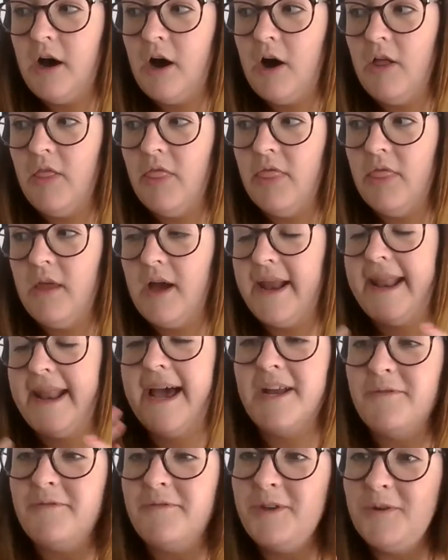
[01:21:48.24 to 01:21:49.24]
on and
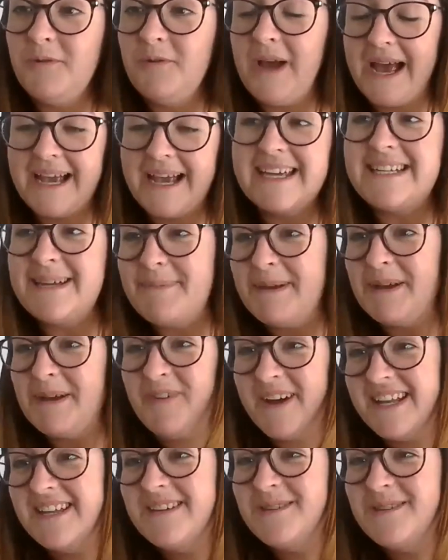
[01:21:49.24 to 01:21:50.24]
had a few academic
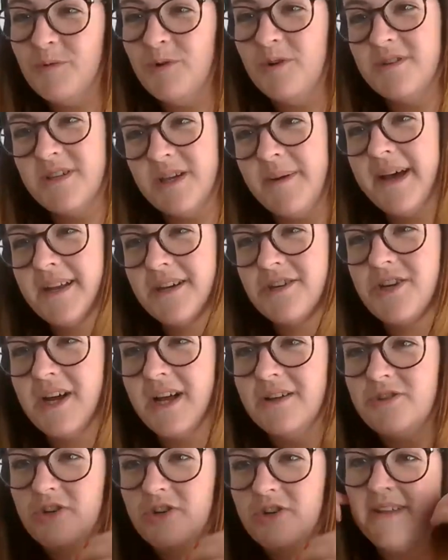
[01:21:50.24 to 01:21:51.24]
friends who also had a
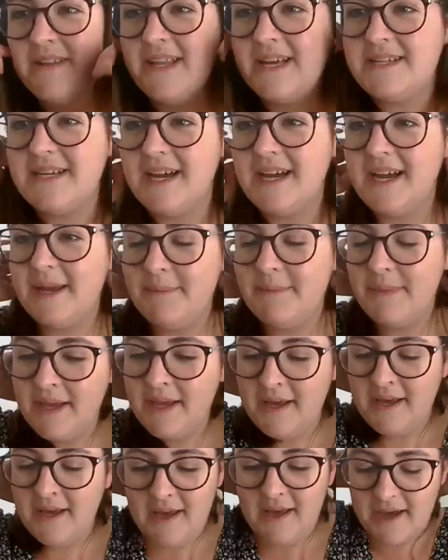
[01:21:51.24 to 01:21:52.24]
child during that time.
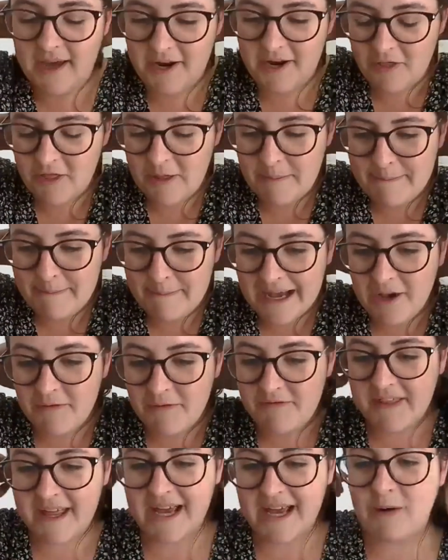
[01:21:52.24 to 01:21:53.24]
And on the back
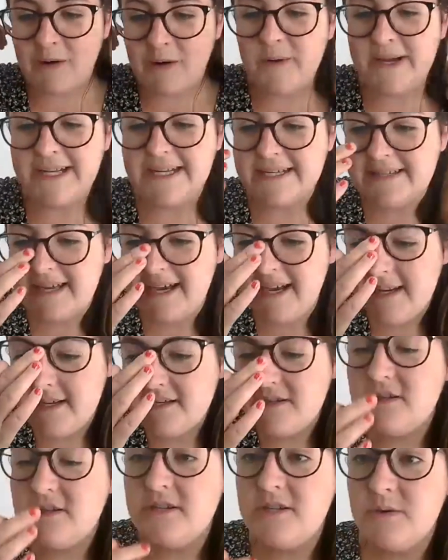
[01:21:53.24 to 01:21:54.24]
of that, we
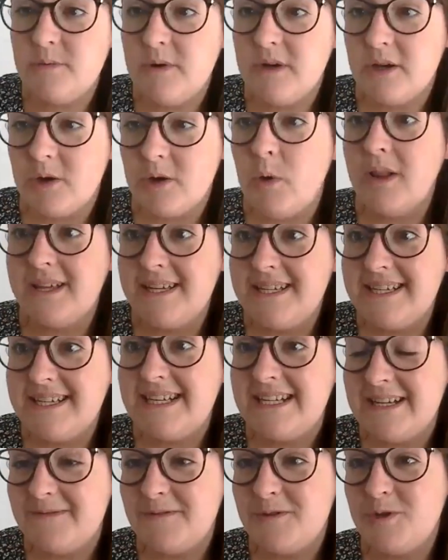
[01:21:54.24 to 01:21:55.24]
decided to do a
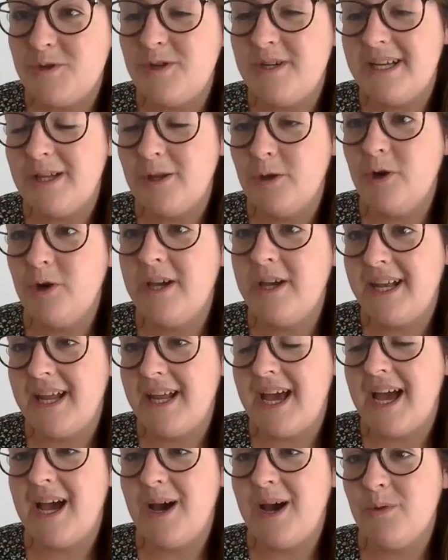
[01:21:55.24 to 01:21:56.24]
qualitative study looking
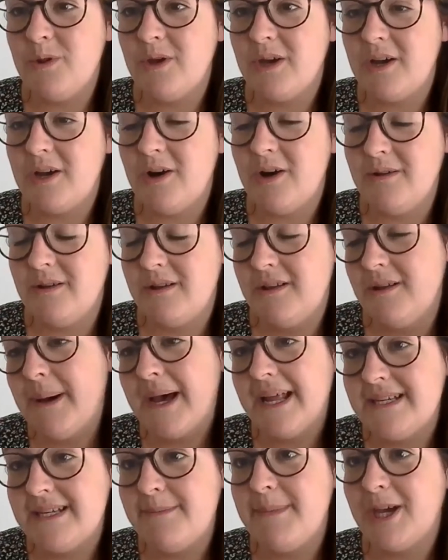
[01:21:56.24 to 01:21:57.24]
at how the, the
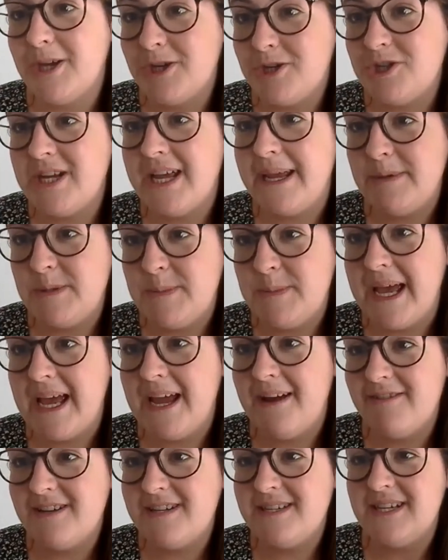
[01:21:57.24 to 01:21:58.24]
pandemic had shaped
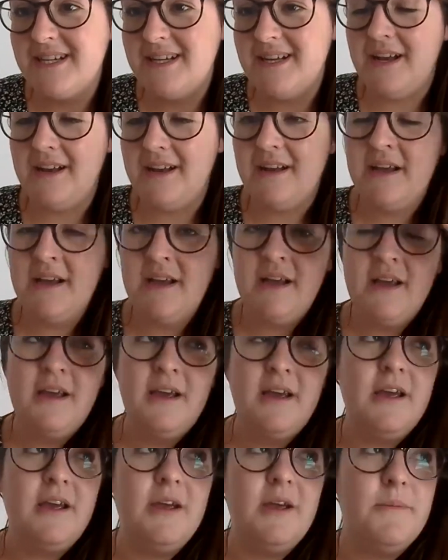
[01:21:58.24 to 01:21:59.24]
parenting and
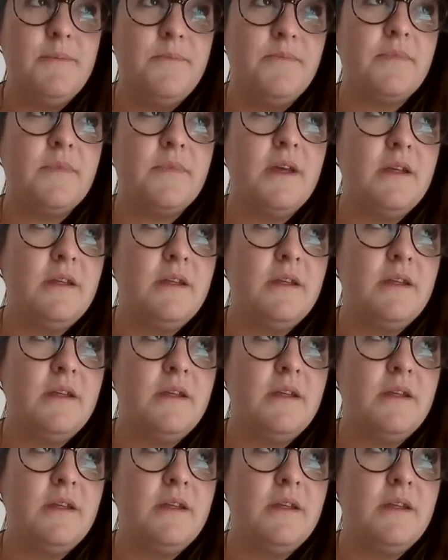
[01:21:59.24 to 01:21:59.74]
um,